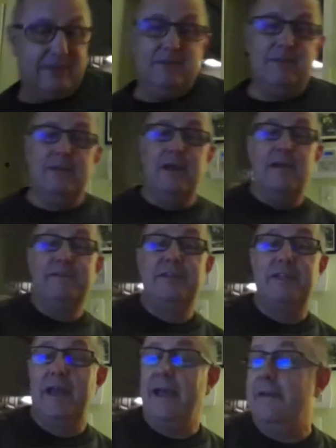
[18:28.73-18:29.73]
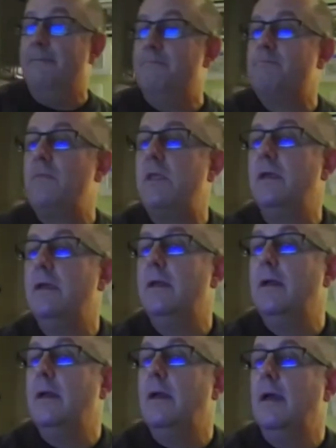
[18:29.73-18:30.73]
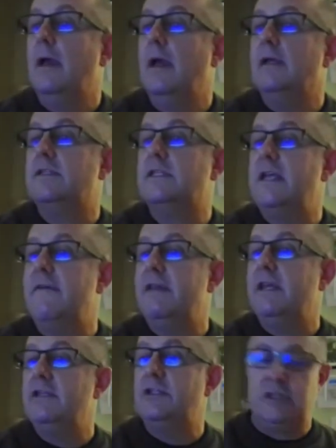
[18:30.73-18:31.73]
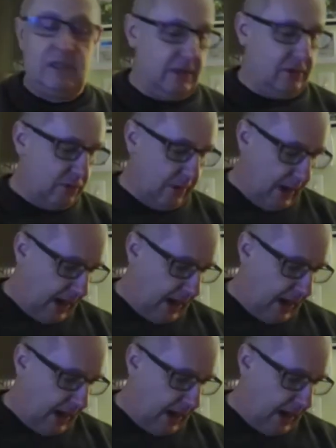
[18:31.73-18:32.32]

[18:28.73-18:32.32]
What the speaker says: Enough said. A 7-inch single.